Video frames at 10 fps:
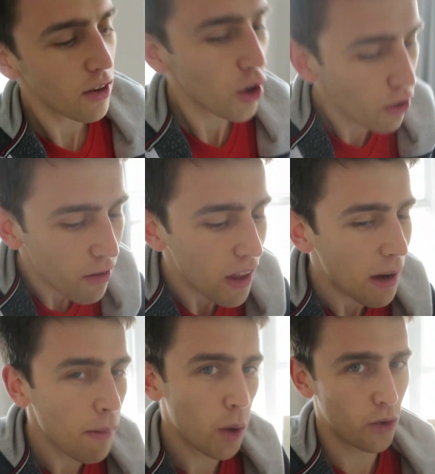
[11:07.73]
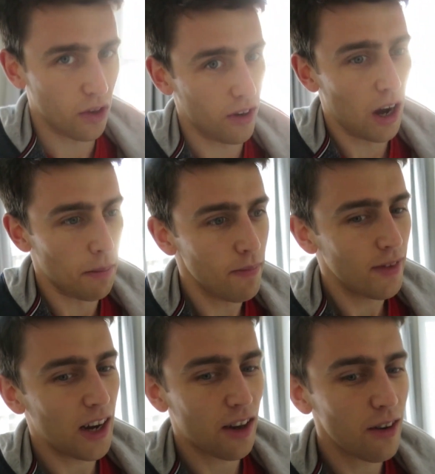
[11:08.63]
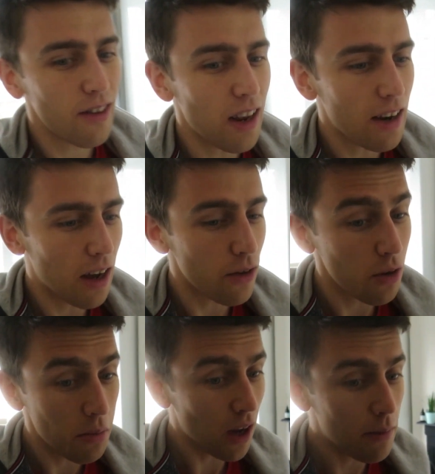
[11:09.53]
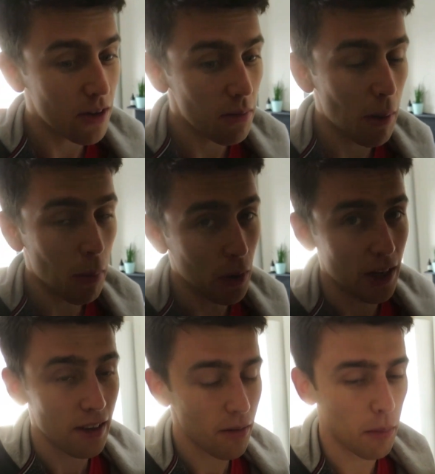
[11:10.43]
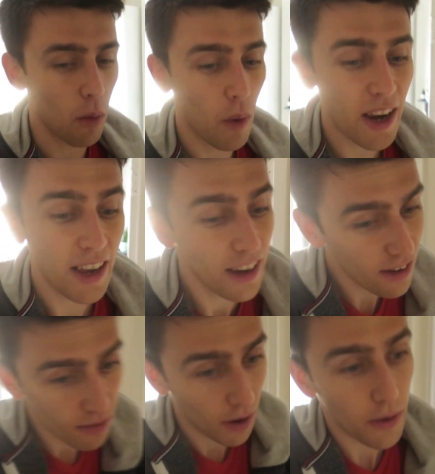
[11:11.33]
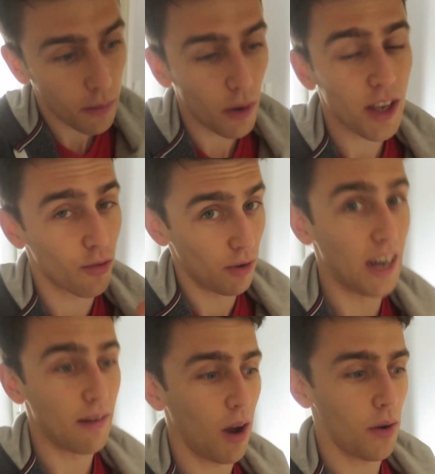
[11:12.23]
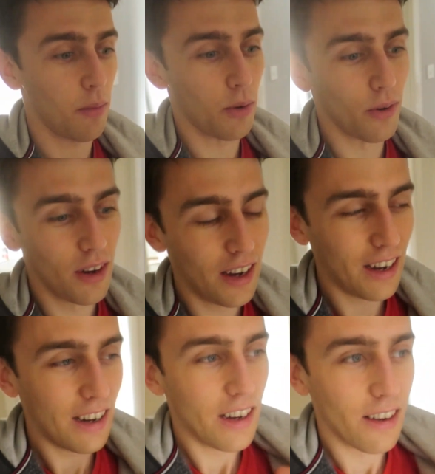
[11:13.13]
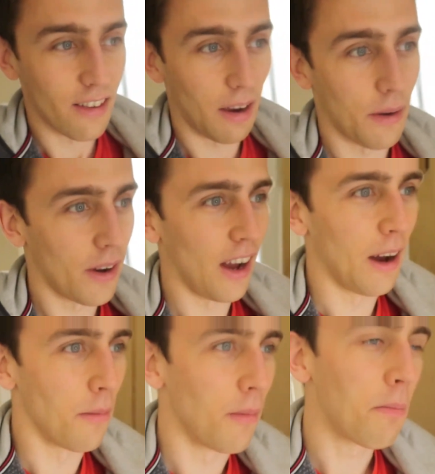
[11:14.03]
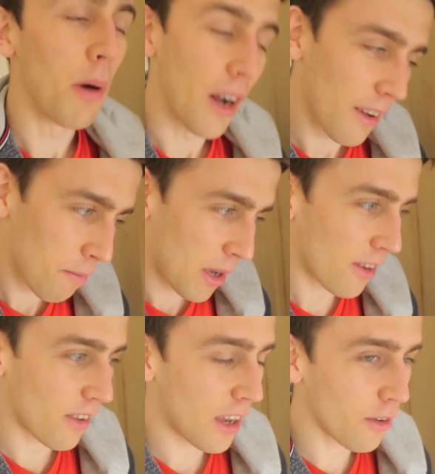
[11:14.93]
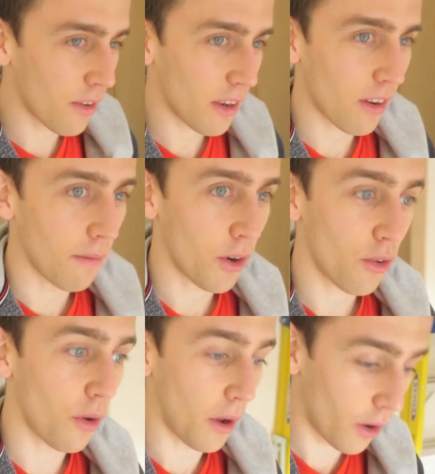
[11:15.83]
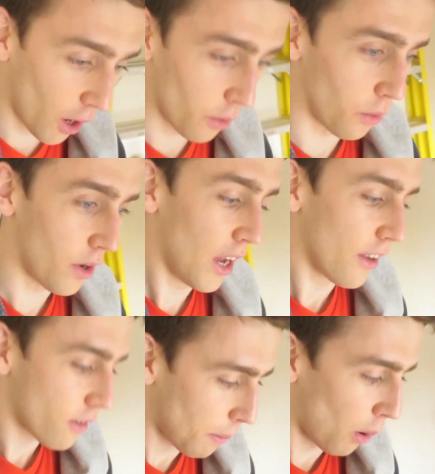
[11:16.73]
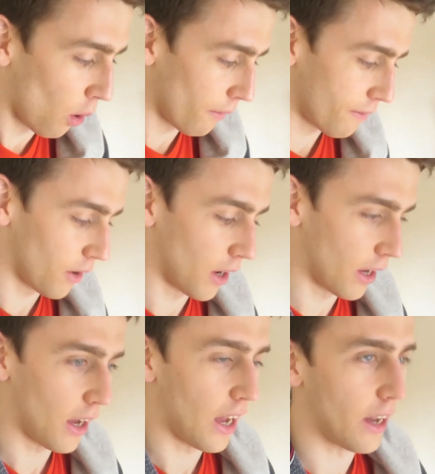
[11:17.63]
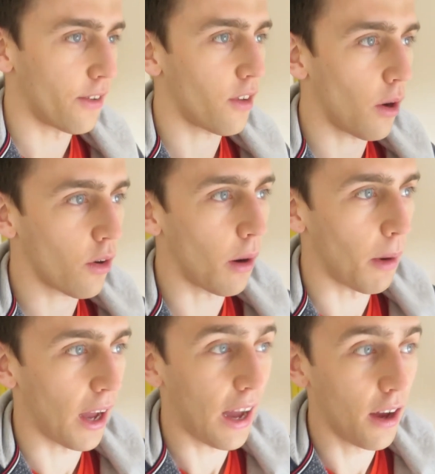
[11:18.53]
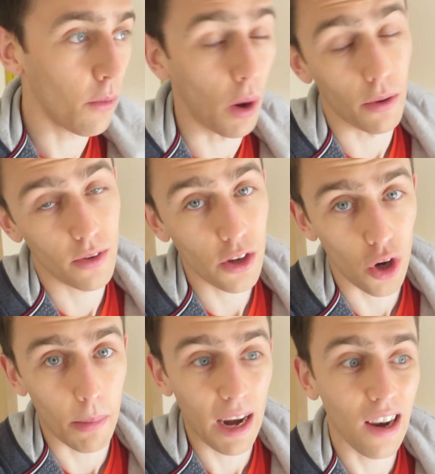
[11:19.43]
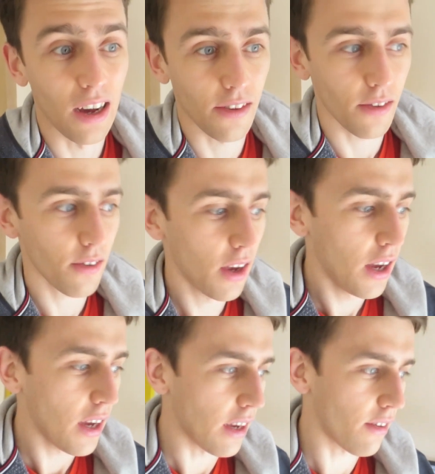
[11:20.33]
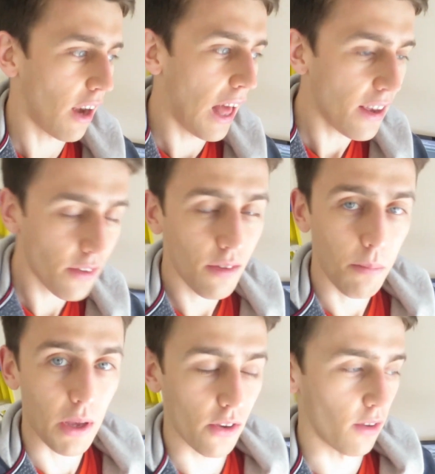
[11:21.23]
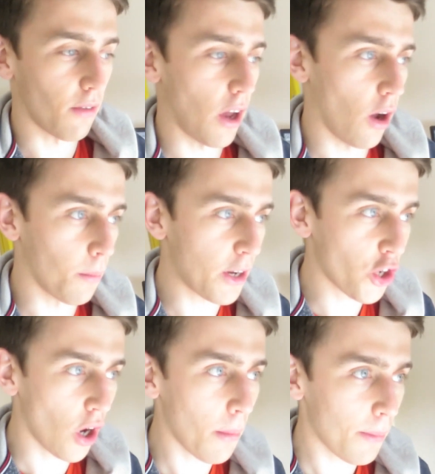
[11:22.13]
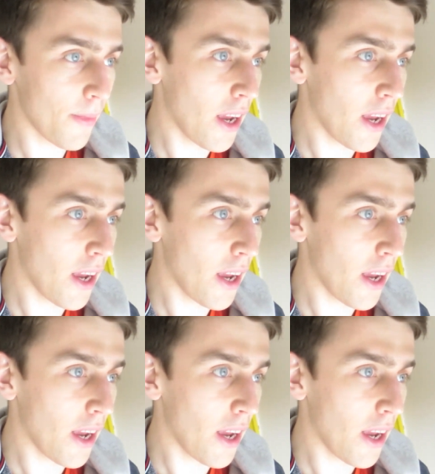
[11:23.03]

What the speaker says: it's a good thing most of the time. I can understand how sometimes it's a bit pointless, but when it is valuable, it's really valuable. So, but because they're using things like Visual Studio Code, support for StyleCop, like, well, C# analyzers is less because of OmniSharp,